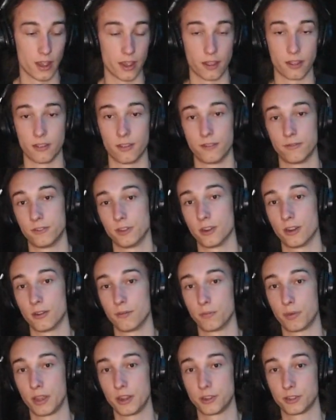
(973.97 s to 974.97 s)
yeah, if
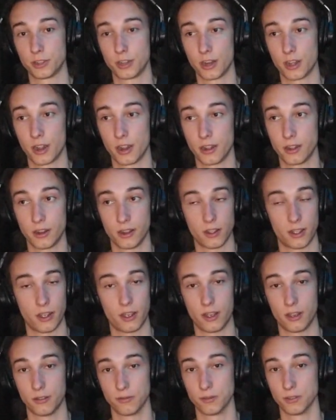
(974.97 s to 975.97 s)
you're on Patreon,
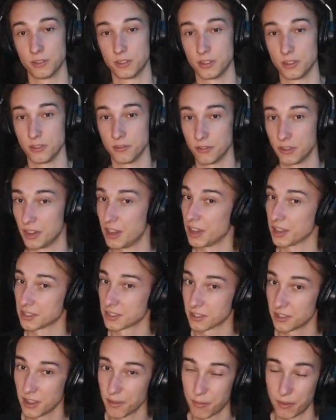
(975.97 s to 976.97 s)
we'll see you in the
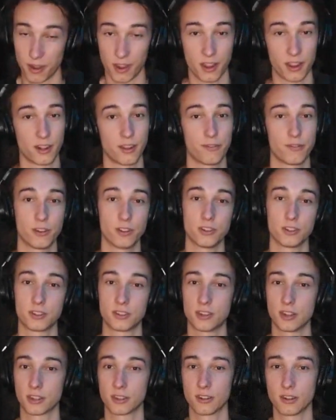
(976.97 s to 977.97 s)
next clip, and if you're
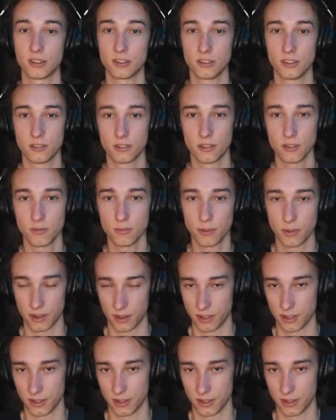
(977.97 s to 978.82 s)
just sticking on YouTube,